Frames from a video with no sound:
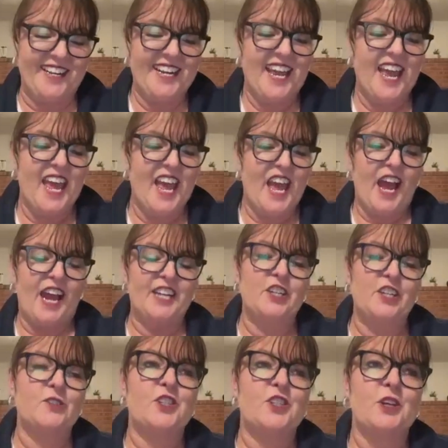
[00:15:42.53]
Right?
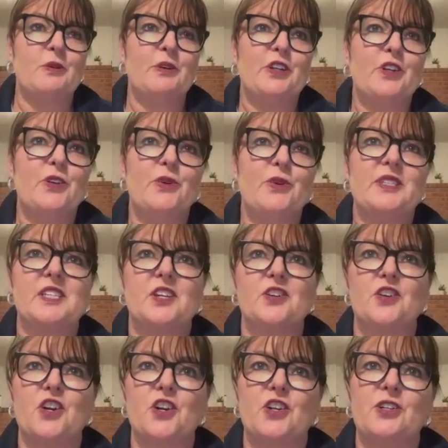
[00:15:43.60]
I know someone who is
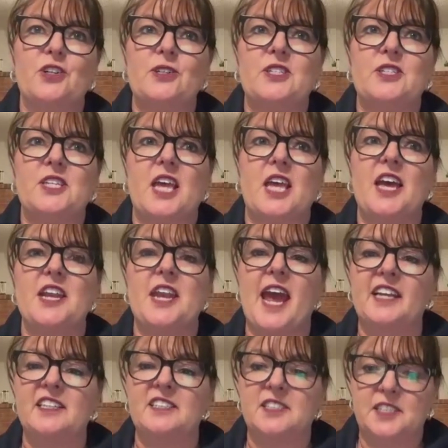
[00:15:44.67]
a nurse
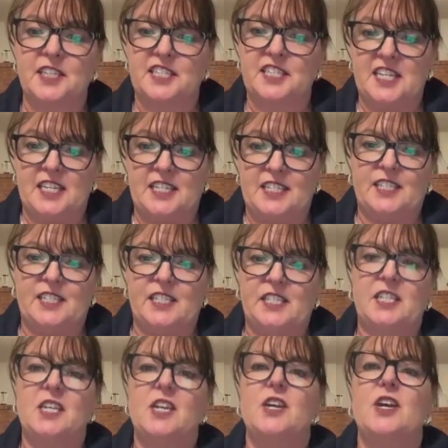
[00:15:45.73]

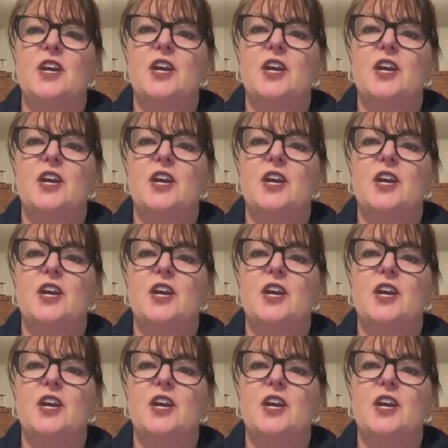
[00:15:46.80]
anesthetist